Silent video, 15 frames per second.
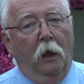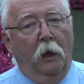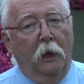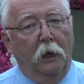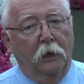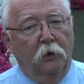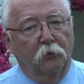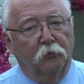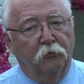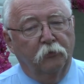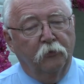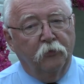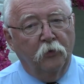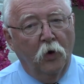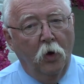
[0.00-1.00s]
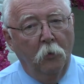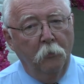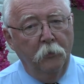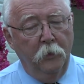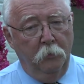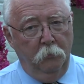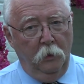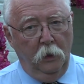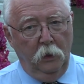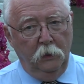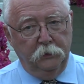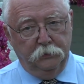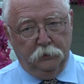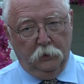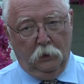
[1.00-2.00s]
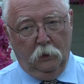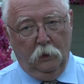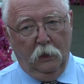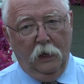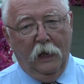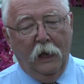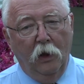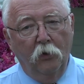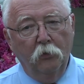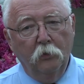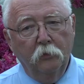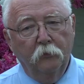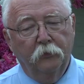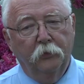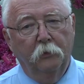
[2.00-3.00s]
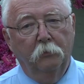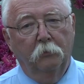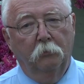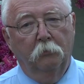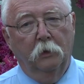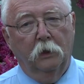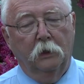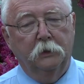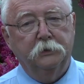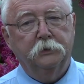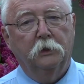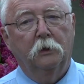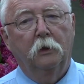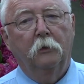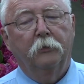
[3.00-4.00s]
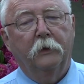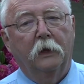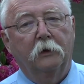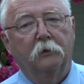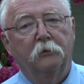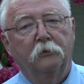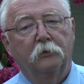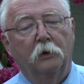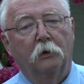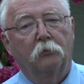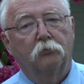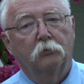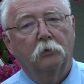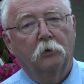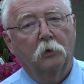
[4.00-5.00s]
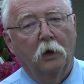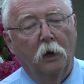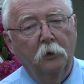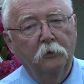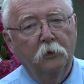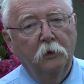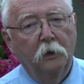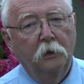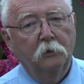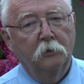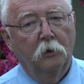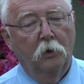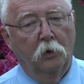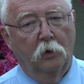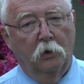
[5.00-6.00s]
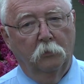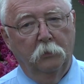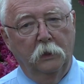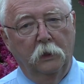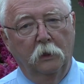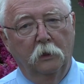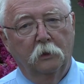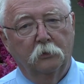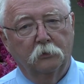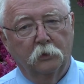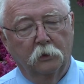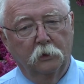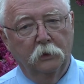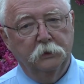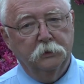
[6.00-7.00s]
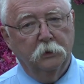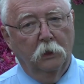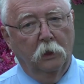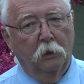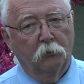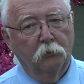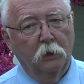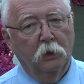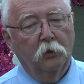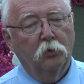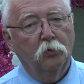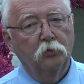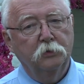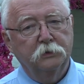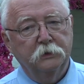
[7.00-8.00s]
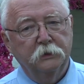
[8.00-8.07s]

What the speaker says: It is from the militia, out of the militia, that the Continental Army recruits